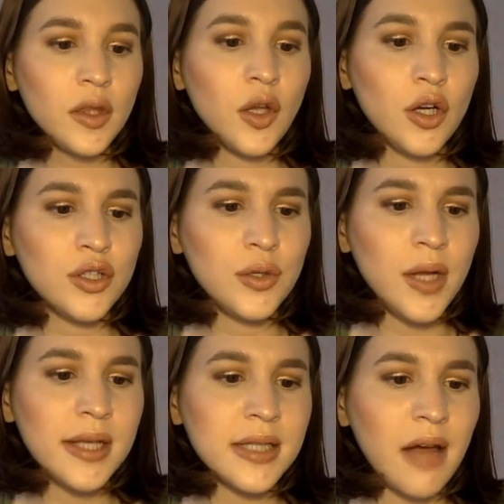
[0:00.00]
or 2
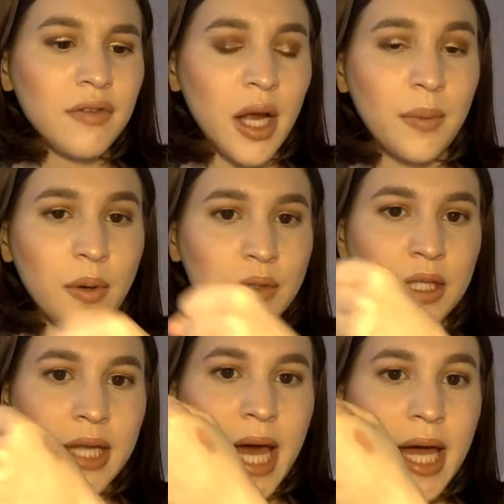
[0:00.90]
days after I
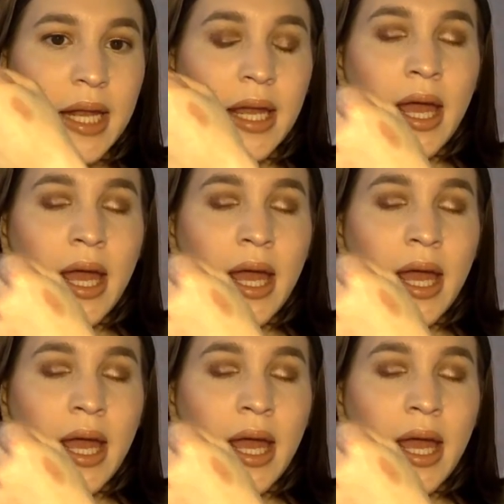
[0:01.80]
posted that.